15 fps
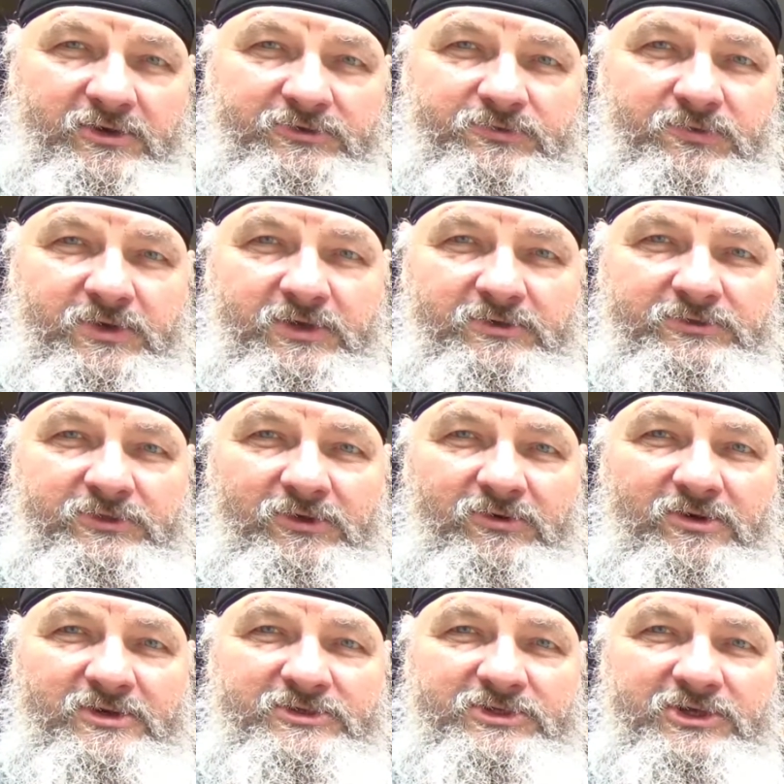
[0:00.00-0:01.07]
It's one of those
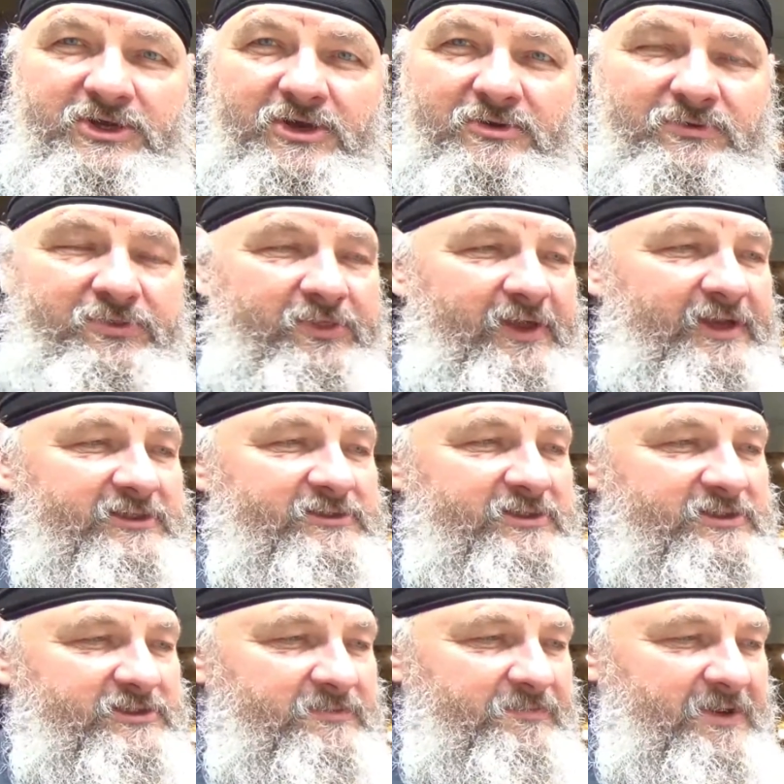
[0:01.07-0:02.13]
learn as you go things,
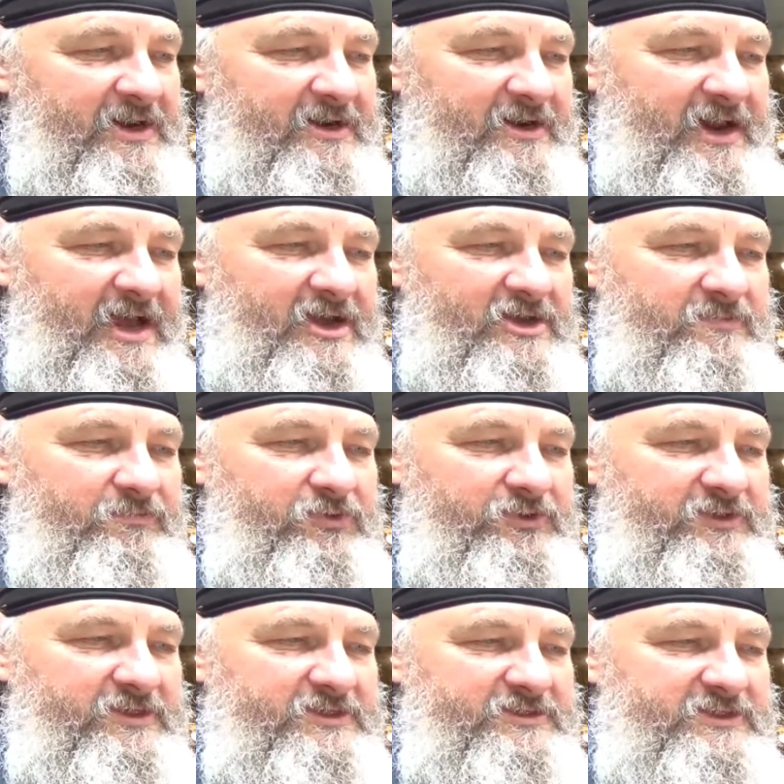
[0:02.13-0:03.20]
because depending on how you
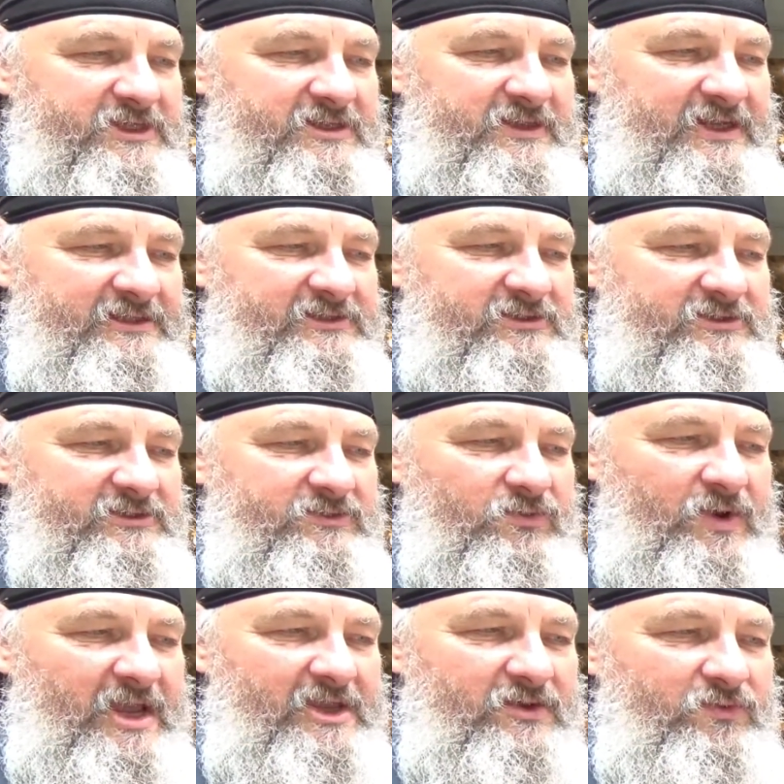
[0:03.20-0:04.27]
put this in, that's the
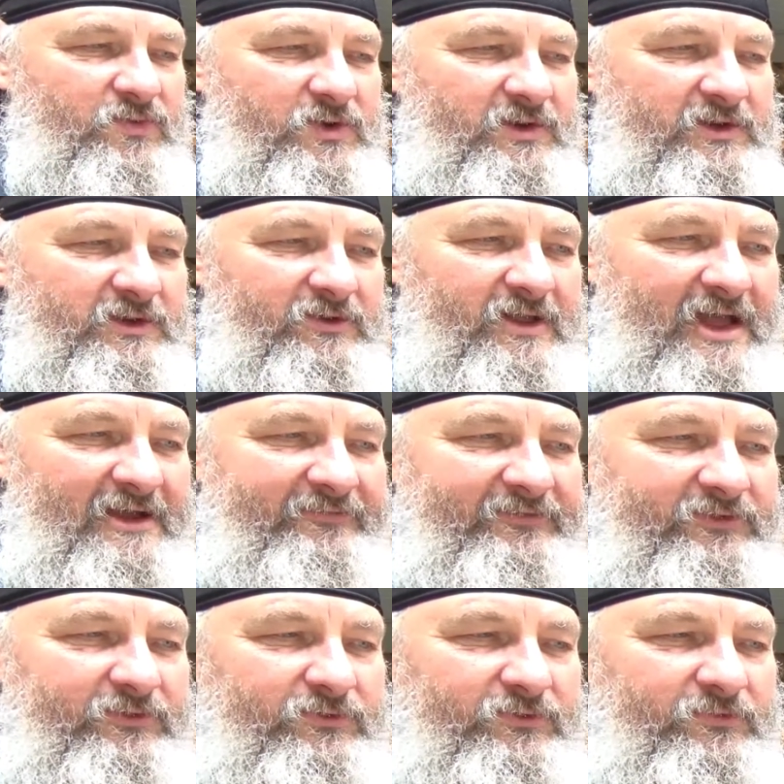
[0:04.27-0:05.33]
way you want. You'll have
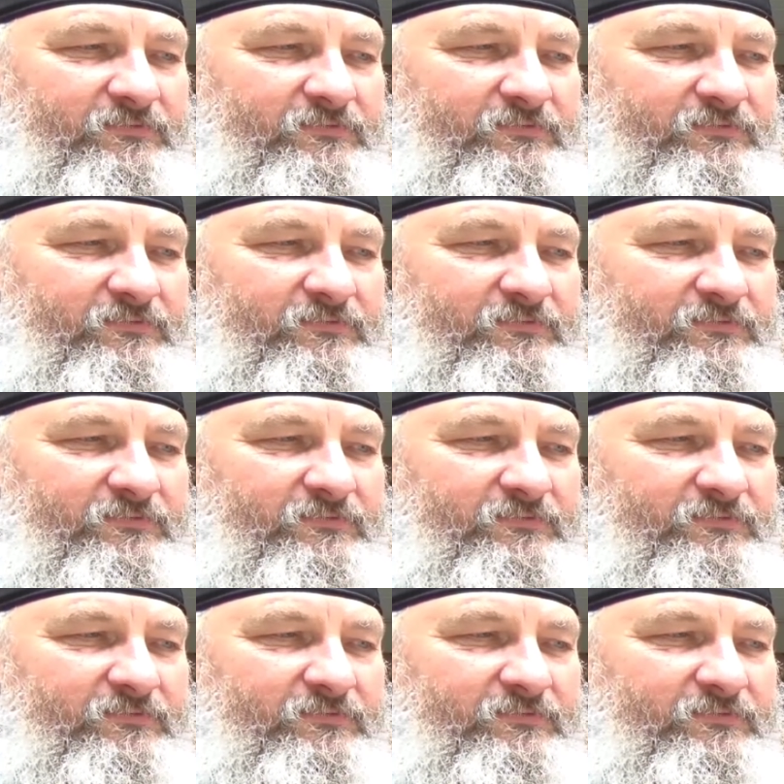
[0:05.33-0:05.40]
to